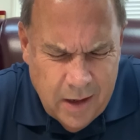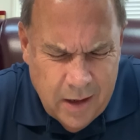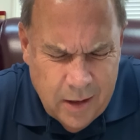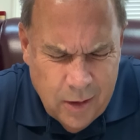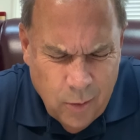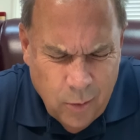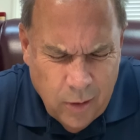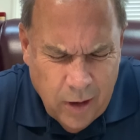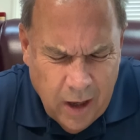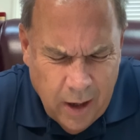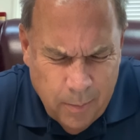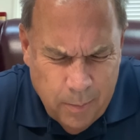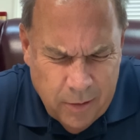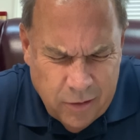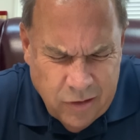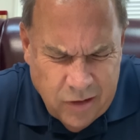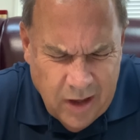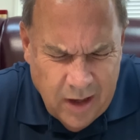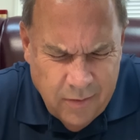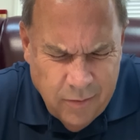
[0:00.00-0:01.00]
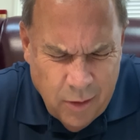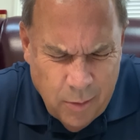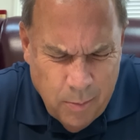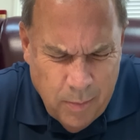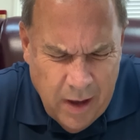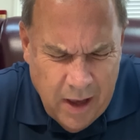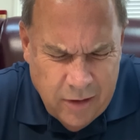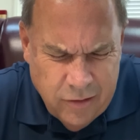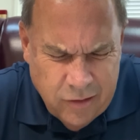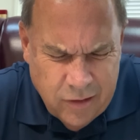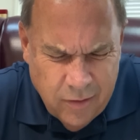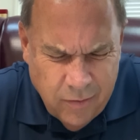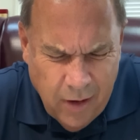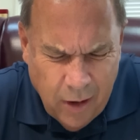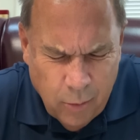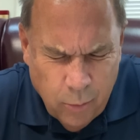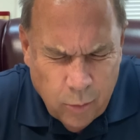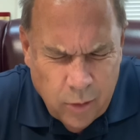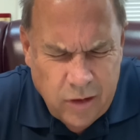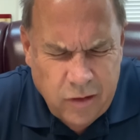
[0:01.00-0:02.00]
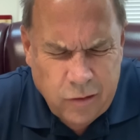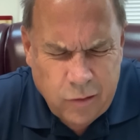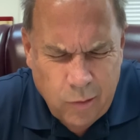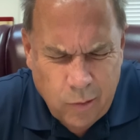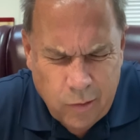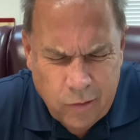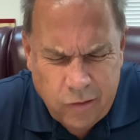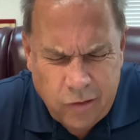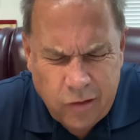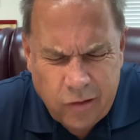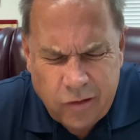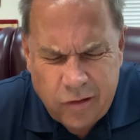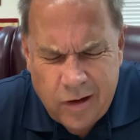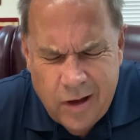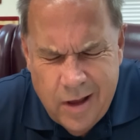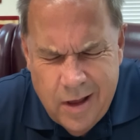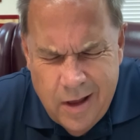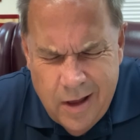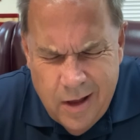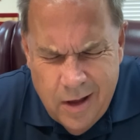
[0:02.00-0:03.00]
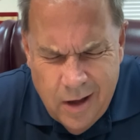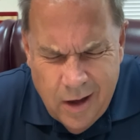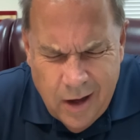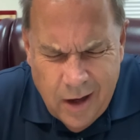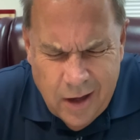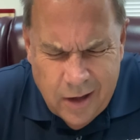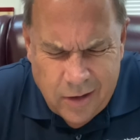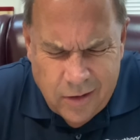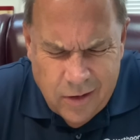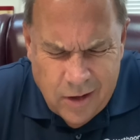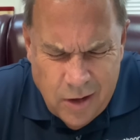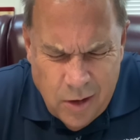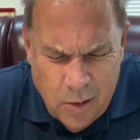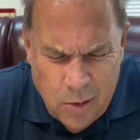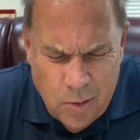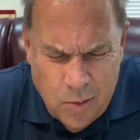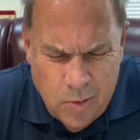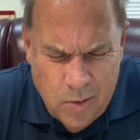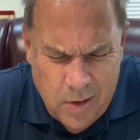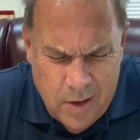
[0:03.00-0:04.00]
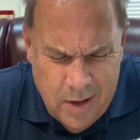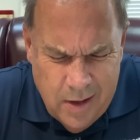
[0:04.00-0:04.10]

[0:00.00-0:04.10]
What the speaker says: Lord, help us to give the best of our resources unto you.